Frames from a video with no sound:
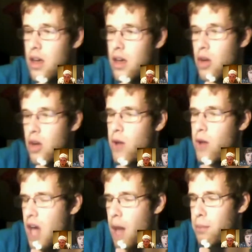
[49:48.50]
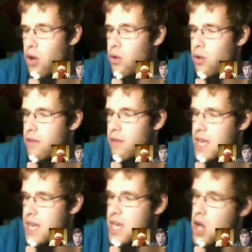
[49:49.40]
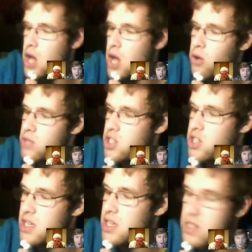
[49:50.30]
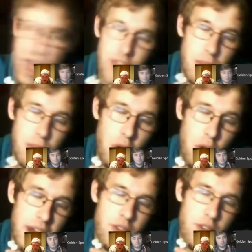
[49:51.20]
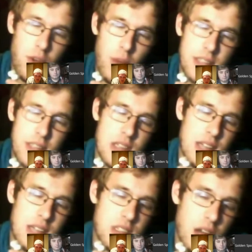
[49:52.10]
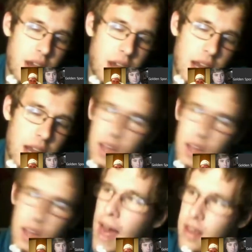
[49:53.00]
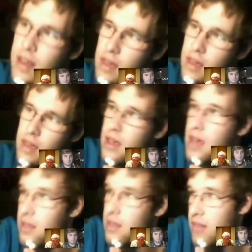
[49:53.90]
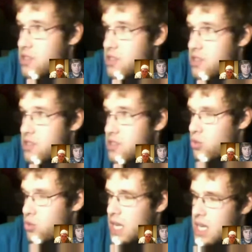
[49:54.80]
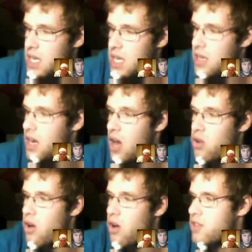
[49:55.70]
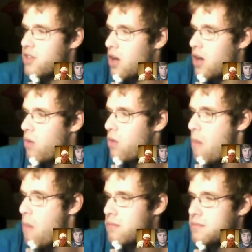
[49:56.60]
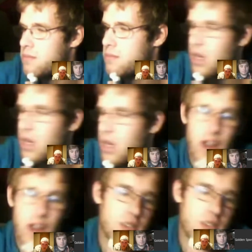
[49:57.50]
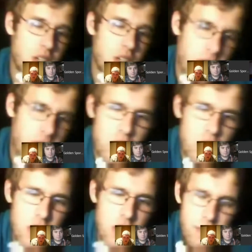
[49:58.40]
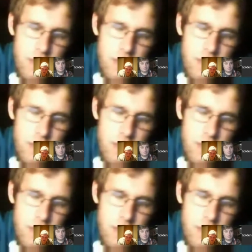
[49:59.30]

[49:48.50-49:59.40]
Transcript: when we upload videos, which is at the moment every Wednesday and Sunday at 8 o'clock. Unless we, don't have a show. Our cancellation videos,